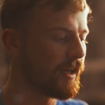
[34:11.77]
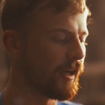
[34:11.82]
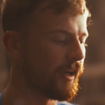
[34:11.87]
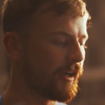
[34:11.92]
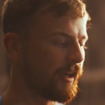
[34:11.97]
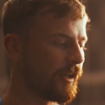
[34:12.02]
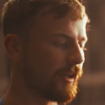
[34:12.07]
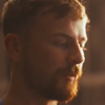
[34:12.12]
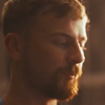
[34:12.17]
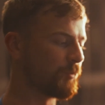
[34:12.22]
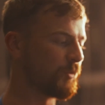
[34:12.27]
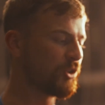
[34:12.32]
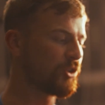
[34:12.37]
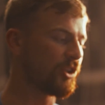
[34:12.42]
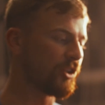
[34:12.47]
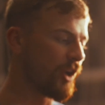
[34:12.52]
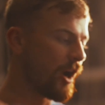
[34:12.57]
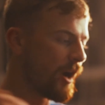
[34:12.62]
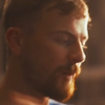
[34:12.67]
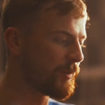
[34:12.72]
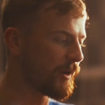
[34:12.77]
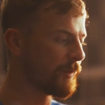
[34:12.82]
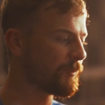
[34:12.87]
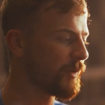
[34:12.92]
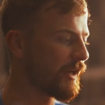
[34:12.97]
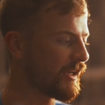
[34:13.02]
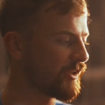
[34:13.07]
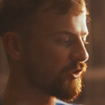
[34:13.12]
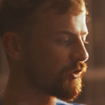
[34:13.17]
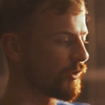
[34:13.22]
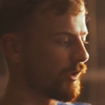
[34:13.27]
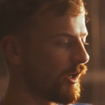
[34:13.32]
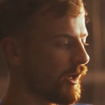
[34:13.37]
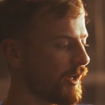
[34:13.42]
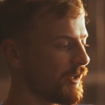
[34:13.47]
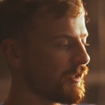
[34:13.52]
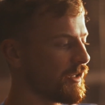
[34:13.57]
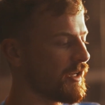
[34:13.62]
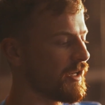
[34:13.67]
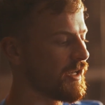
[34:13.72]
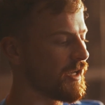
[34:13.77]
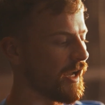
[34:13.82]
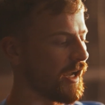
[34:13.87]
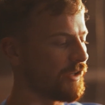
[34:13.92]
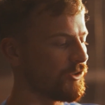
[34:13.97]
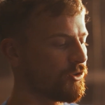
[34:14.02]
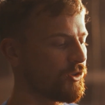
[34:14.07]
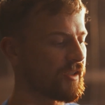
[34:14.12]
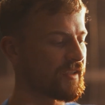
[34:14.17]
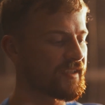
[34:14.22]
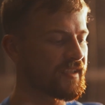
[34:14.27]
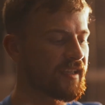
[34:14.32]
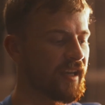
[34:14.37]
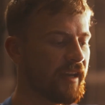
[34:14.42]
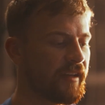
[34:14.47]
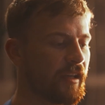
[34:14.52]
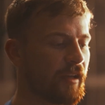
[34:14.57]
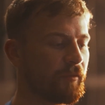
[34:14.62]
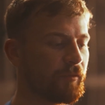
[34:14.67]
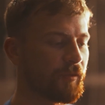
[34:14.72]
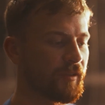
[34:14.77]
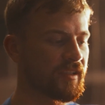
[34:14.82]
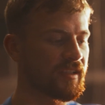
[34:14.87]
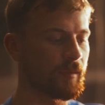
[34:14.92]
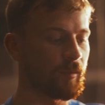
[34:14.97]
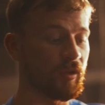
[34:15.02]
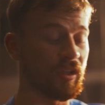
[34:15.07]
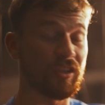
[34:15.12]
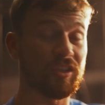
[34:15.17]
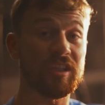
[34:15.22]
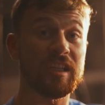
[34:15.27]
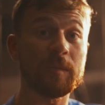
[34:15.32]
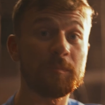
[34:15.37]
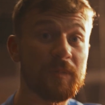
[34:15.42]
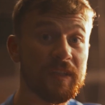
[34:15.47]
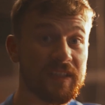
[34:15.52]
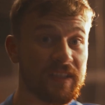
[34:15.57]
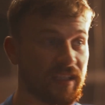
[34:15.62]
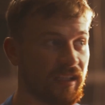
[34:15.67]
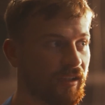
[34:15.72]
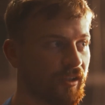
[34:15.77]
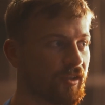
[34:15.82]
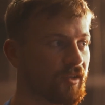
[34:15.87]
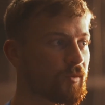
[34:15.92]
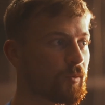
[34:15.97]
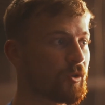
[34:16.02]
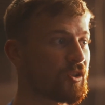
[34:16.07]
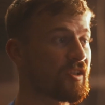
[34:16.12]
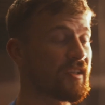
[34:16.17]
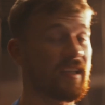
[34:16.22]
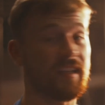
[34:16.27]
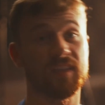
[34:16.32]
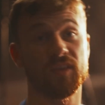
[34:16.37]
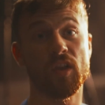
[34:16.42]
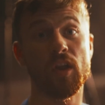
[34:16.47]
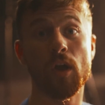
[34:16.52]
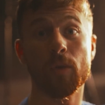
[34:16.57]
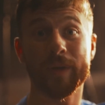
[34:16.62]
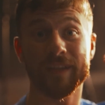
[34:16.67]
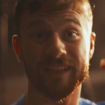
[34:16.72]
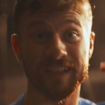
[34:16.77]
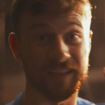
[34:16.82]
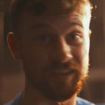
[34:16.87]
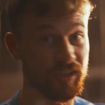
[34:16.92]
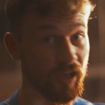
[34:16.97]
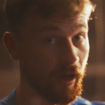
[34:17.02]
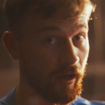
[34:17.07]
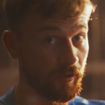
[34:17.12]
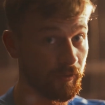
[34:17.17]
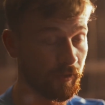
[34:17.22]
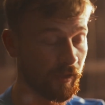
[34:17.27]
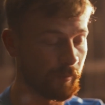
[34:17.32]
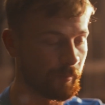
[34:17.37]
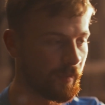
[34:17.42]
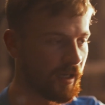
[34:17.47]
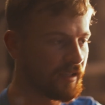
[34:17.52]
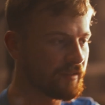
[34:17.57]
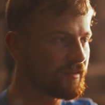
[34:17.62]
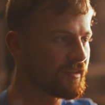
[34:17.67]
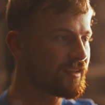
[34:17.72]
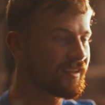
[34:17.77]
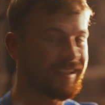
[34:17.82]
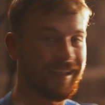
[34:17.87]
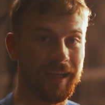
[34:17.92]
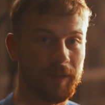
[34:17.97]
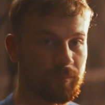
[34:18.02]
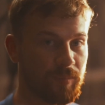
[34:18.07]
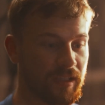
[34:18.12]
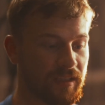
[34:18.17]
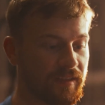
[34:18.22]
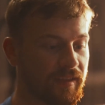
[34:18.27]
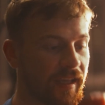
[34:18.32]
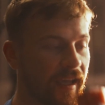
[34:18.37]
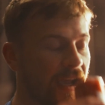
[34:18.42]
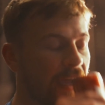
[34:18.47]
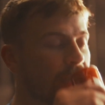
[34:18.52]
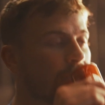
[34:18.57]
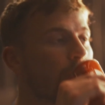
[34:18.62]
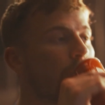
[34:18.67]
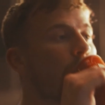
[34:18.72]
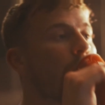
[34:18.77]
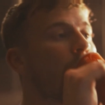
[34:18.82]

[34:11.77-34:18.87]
um, you can hop on Patreon and you can sign up for some of the cheapest tiers, which is as low as a dollar a month. Can't beat that.